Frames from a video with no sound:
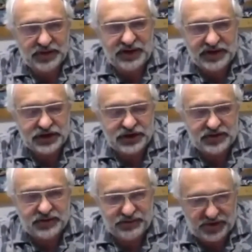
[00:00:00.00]
he
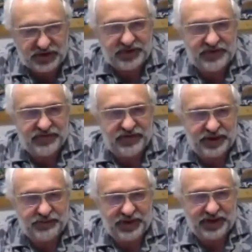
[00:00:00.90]
issued the permit for
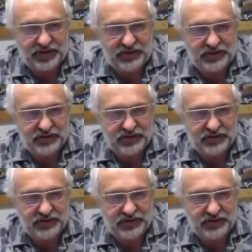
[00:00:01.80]
that plant.